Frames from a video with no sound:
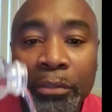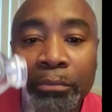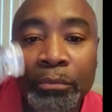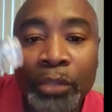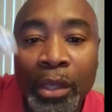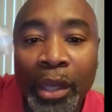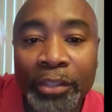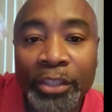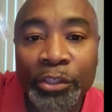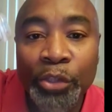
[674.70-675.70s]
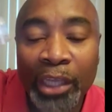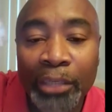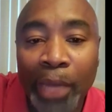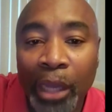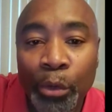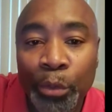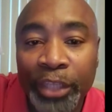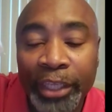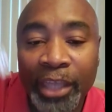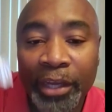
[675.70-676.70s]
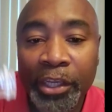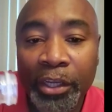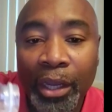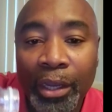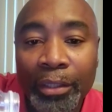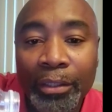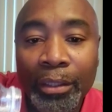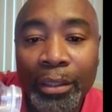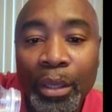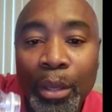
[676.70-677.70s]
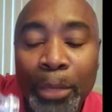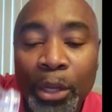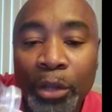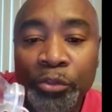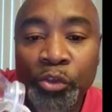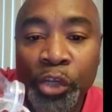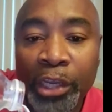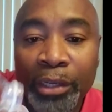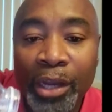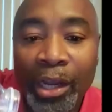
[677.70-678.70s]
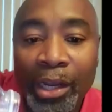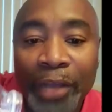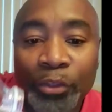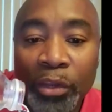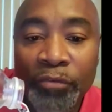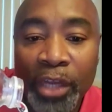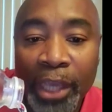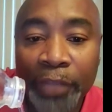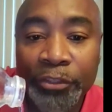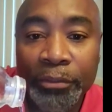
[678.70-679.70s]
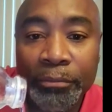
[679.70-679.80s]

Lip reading: out and hear God. Because when you're hearing God, God's going to give you the answer. He's going to give you the antidote.